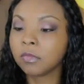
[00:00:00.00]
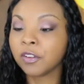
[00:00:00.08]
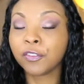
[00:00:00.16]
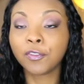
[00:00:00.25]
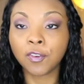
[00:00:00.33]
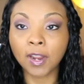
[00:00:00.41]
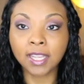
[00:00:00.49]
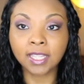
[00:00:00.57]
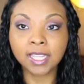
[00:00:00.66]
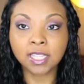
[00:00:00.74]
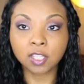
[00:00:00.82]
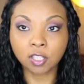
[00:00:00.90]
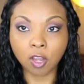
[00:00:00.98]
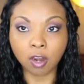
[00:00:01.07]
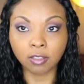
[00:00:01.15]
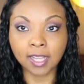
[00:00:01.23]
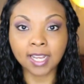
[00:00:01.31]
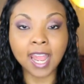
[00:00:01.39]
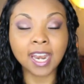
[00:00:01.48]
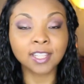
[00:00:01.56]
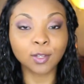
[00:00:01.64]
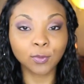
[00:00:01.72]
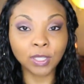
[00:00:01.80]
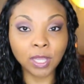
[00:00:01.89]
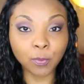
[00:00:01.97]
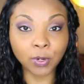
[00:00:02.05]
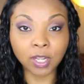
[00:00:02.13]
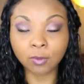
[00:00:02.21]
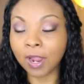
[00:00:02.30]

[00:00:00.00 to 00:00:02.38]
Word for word: Frankly Scarlet, and it's a really pretty